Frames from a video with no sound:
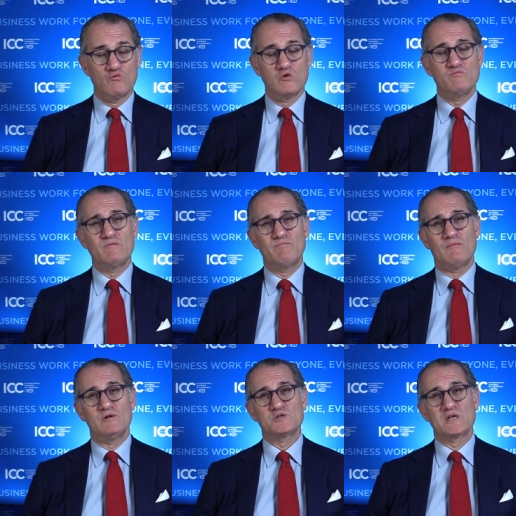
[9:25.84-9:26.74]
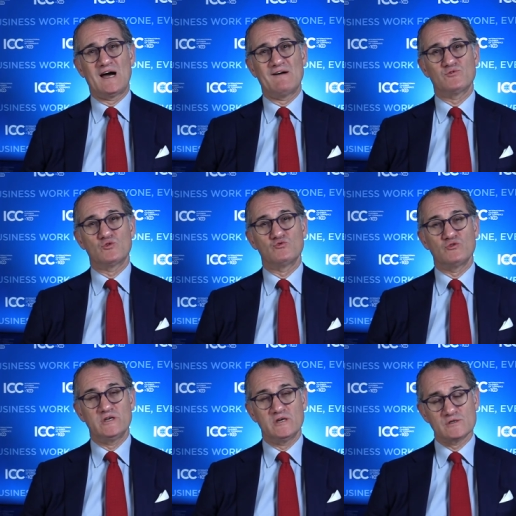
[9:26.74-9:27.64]
would be published after two
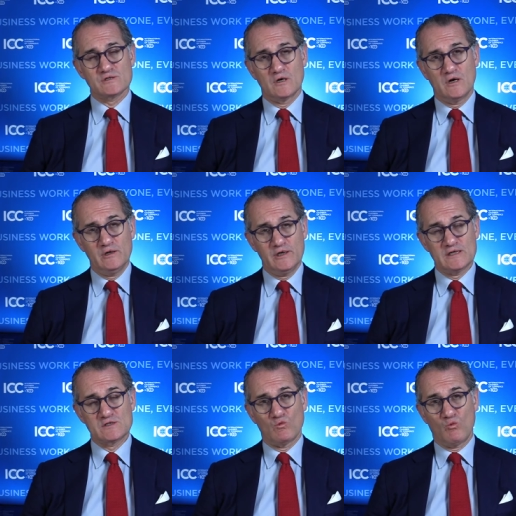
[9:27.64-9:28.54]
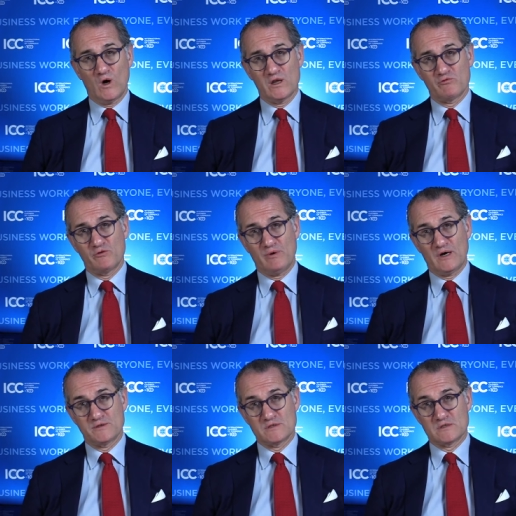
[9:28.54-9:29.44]
years unless one of the
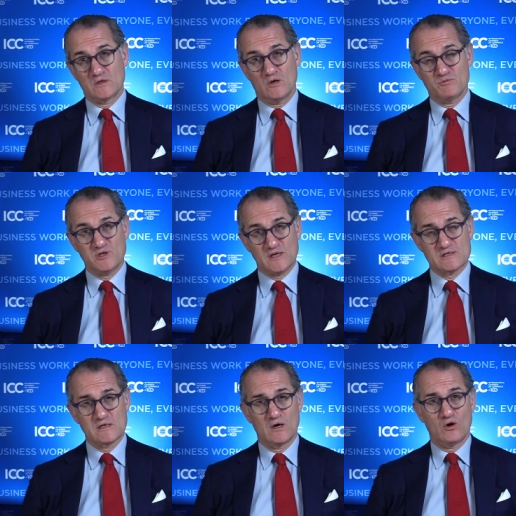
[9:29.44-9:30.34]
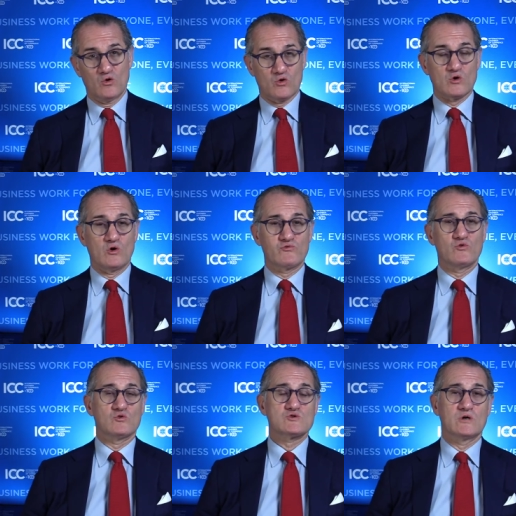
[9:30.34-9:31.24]
parties objects or of
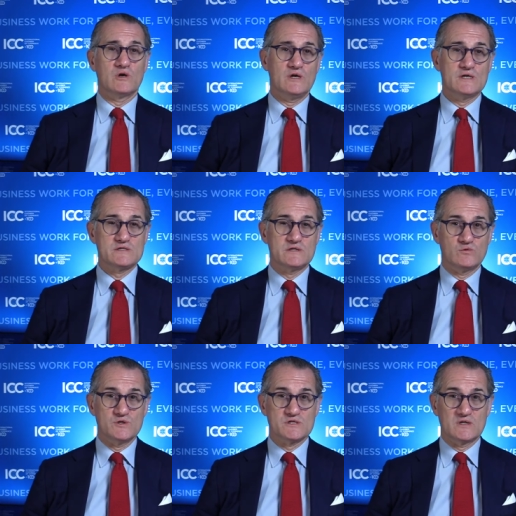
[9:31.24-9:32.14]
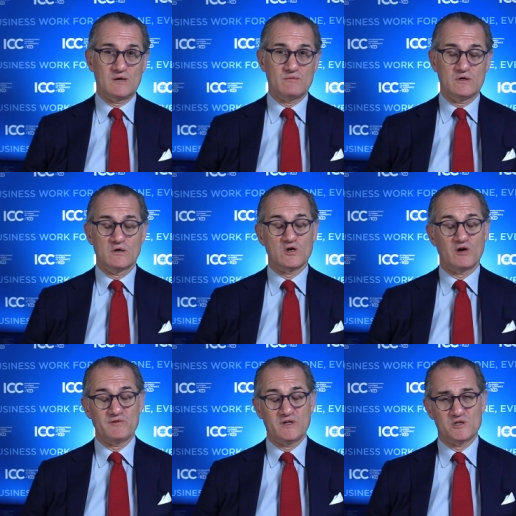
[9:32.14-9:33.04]
course unless there is an, a
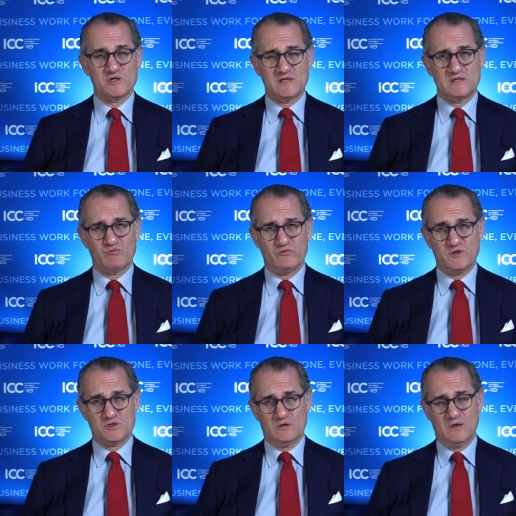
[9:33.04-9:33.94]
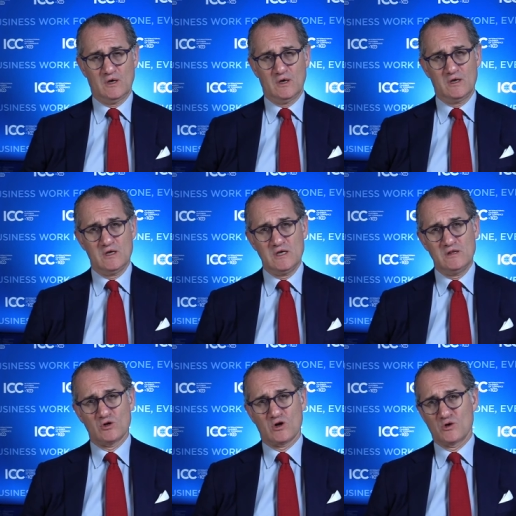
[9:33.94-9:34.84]
confidentiality provision
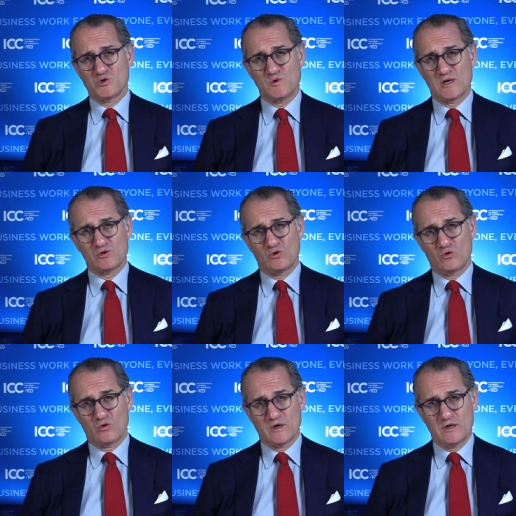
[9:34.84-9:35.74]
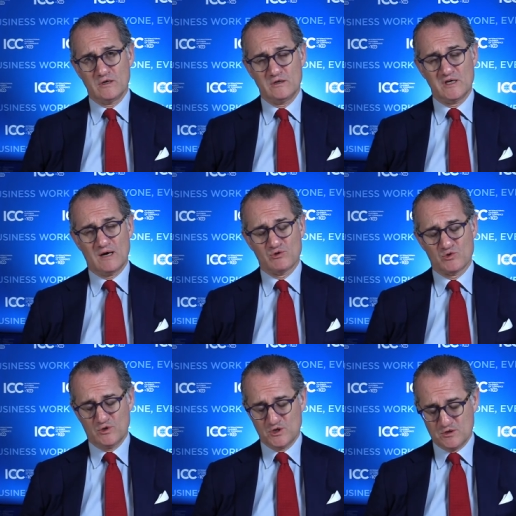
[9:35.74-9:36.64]
in the contract or in the
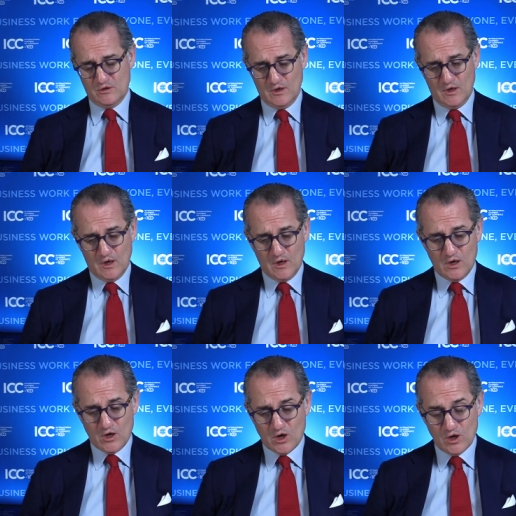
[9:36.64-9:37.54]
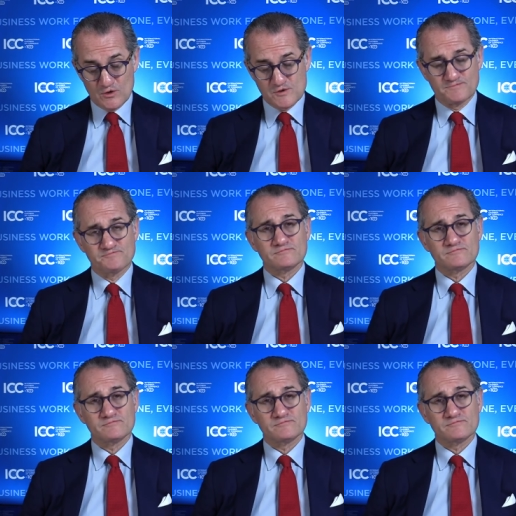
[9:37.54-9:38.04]
arbitration clause.